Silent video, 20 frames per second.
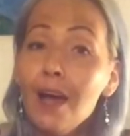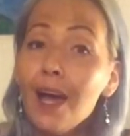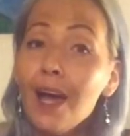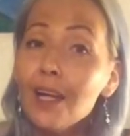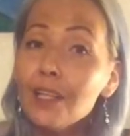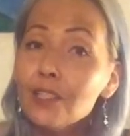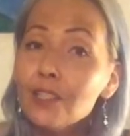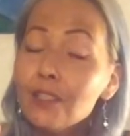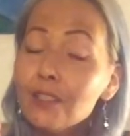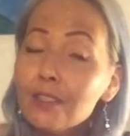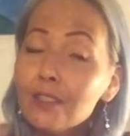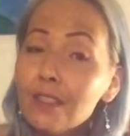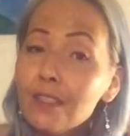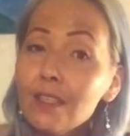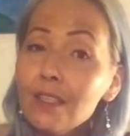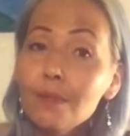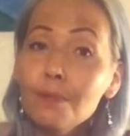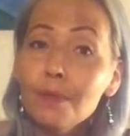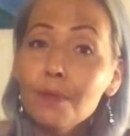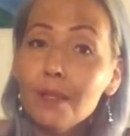I just
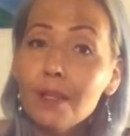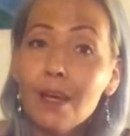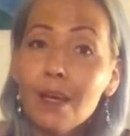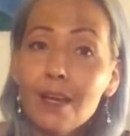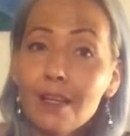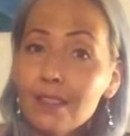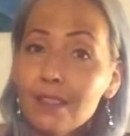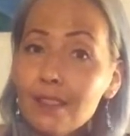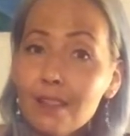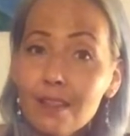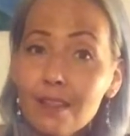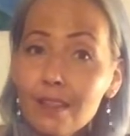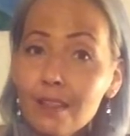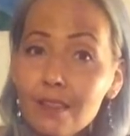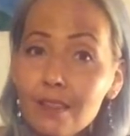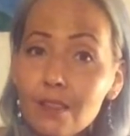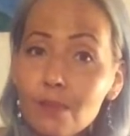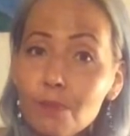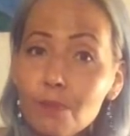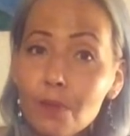keep it as it
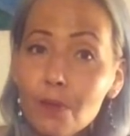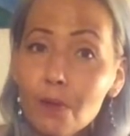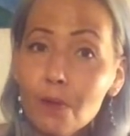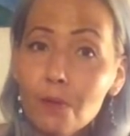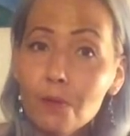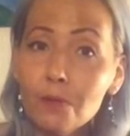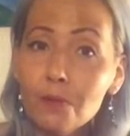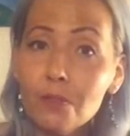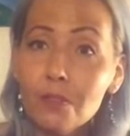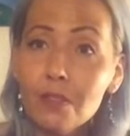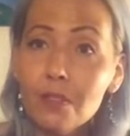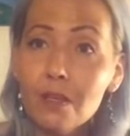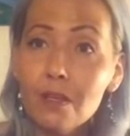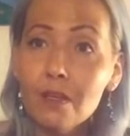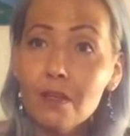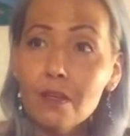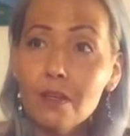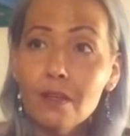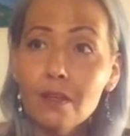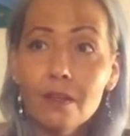is, because
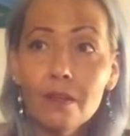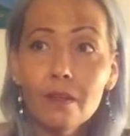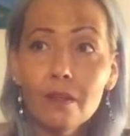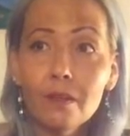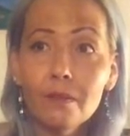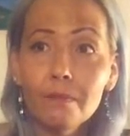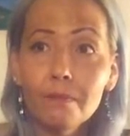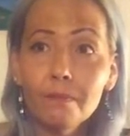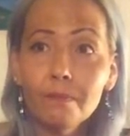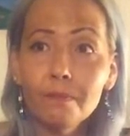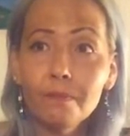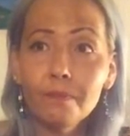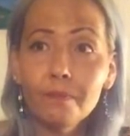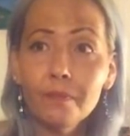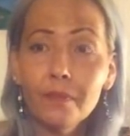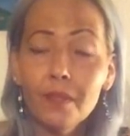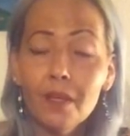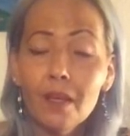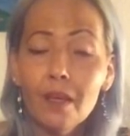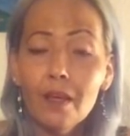
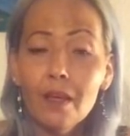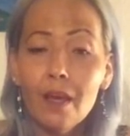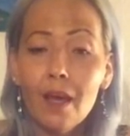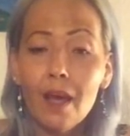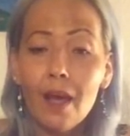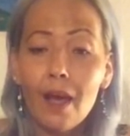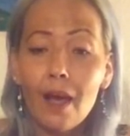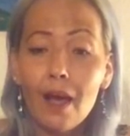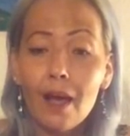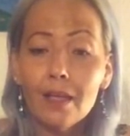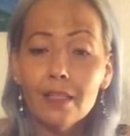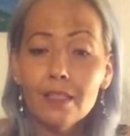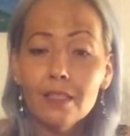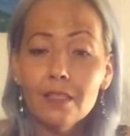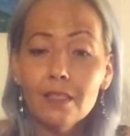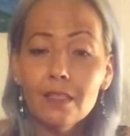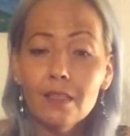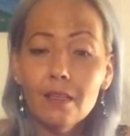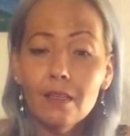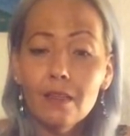I
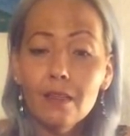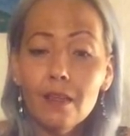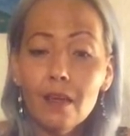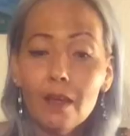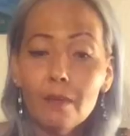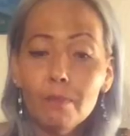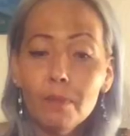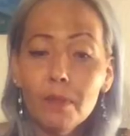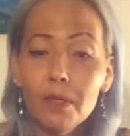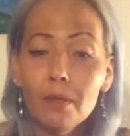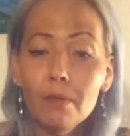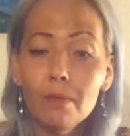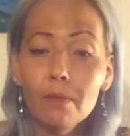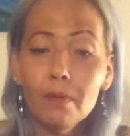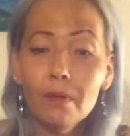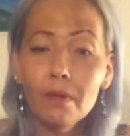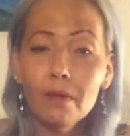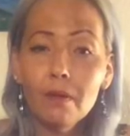see that people,